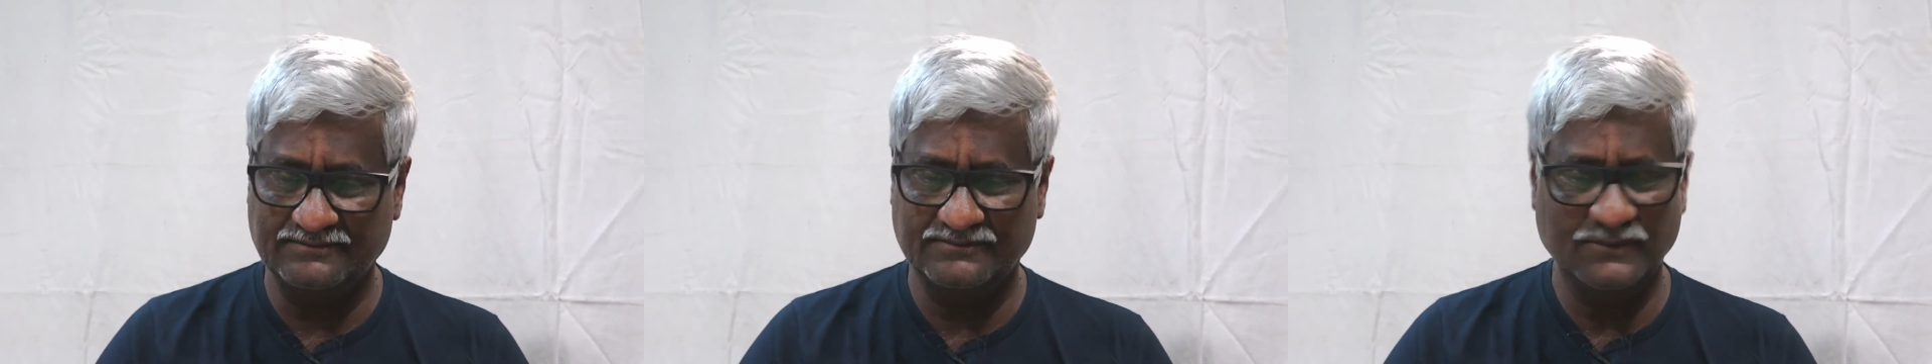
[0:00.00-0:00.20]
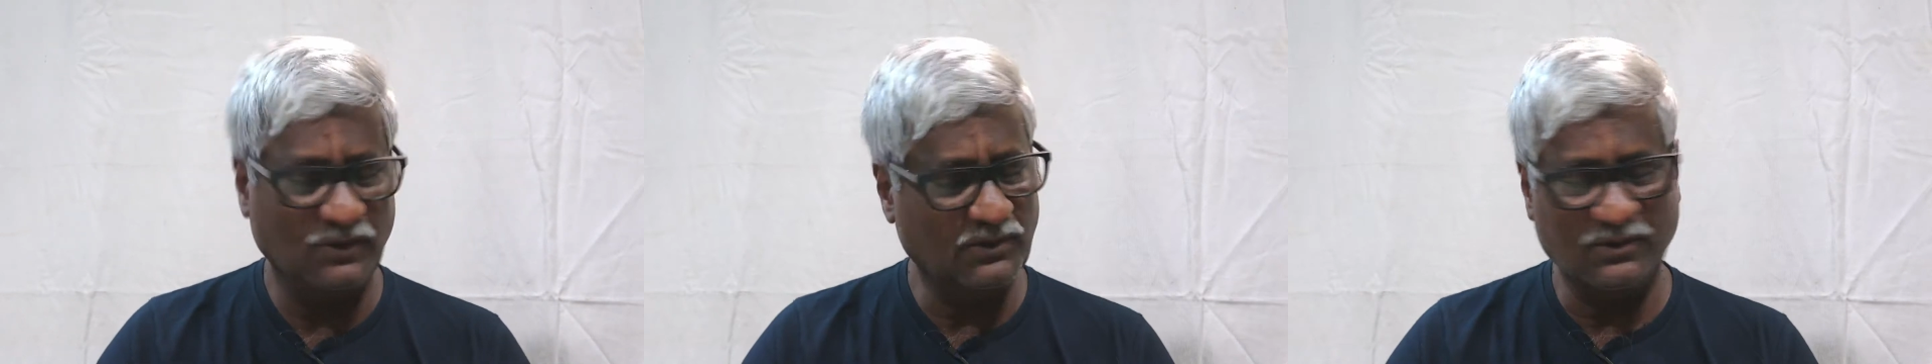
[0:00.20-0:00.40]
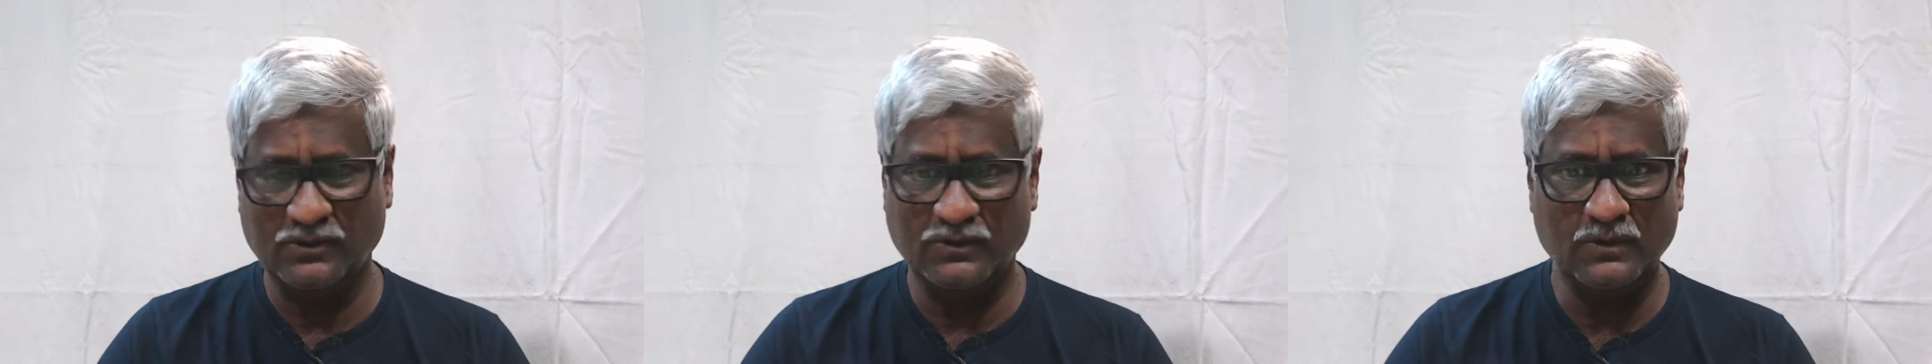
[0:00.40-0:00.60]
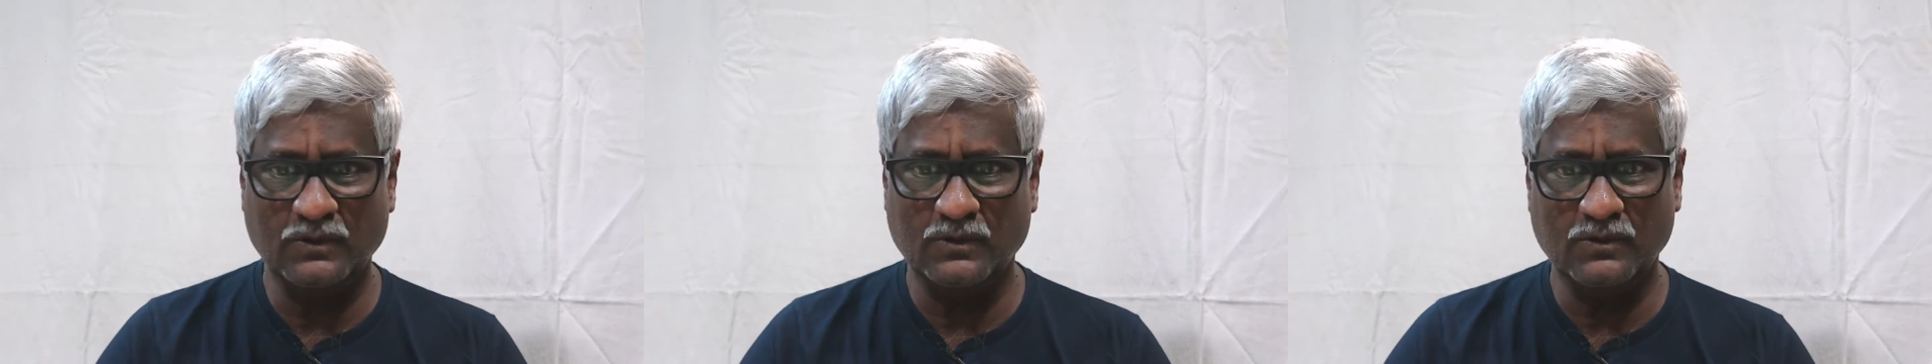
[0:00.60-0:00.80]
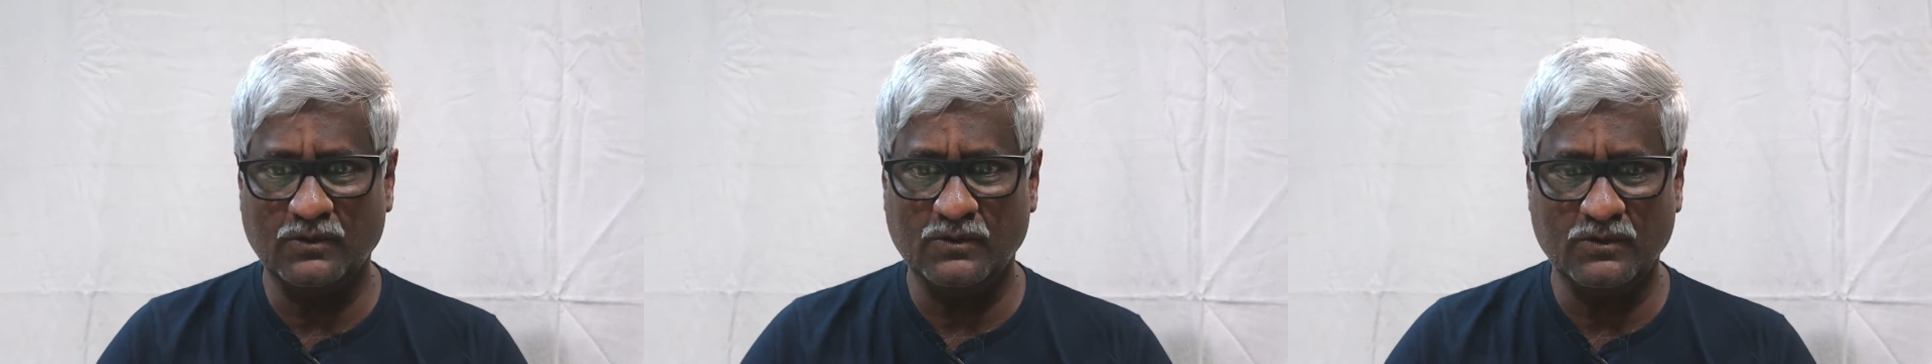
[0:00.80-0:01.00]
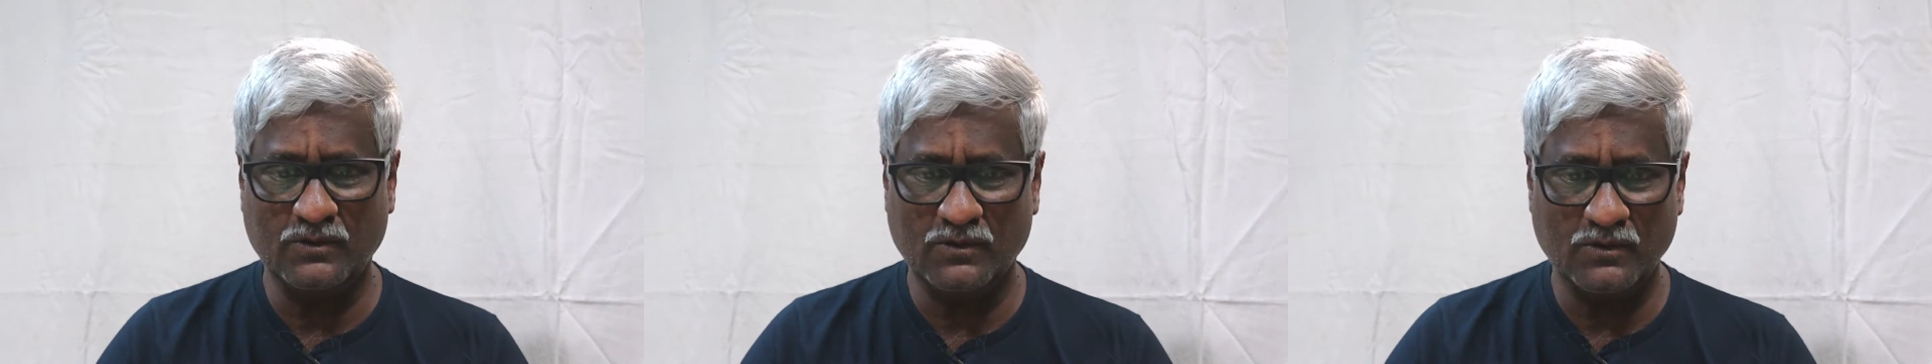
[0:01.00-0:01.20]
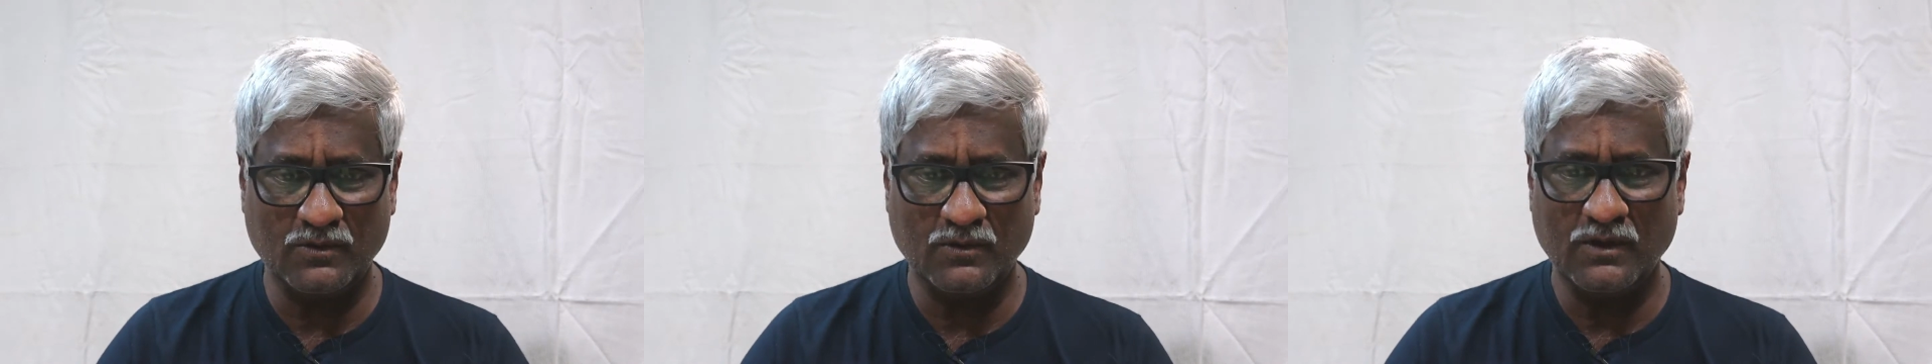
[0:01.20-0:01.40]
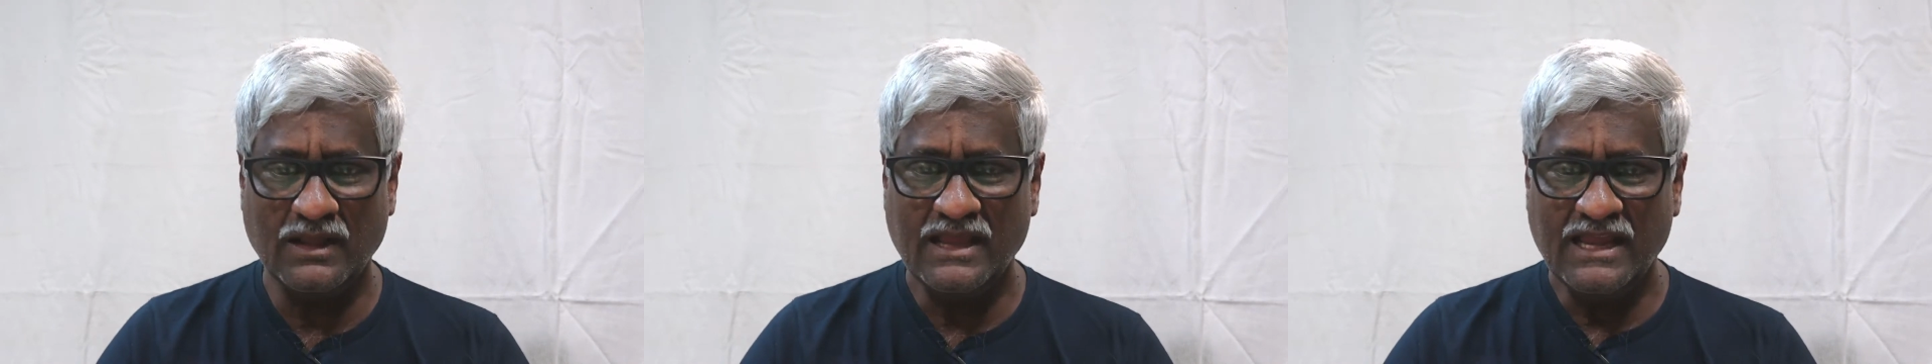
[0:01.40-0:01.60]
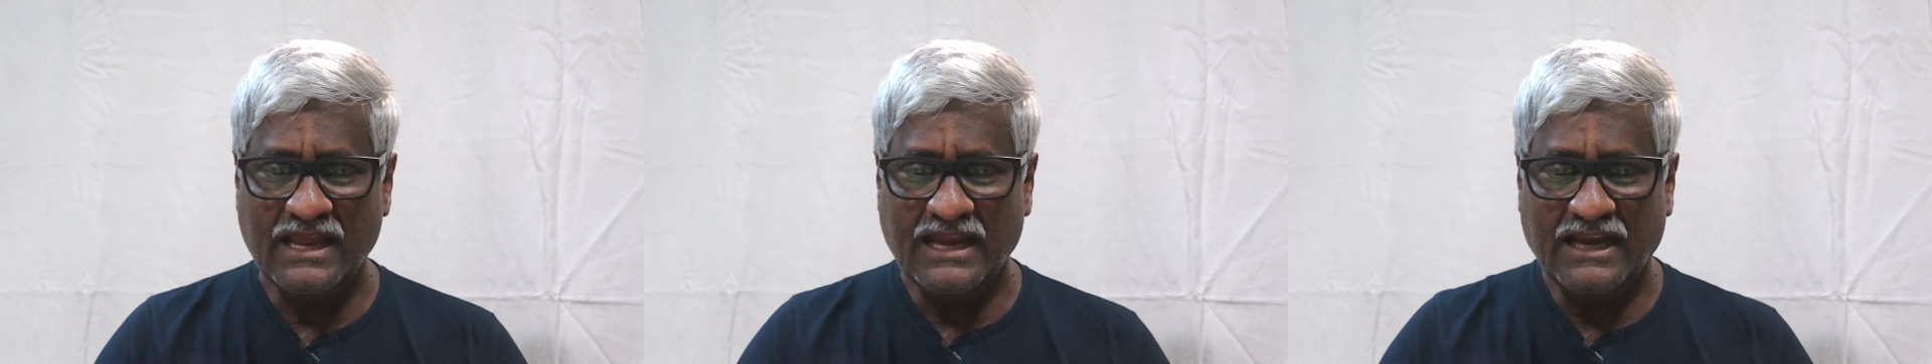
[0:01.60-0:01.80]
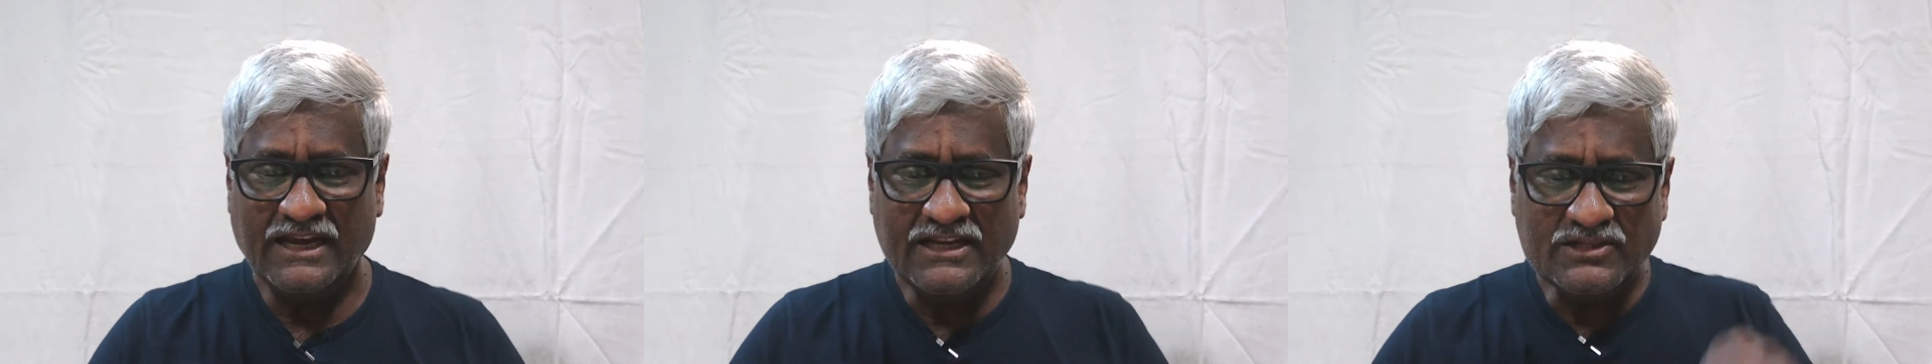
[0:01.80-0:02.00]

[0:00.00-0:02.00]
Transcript: No, no, no, no, no, no, no it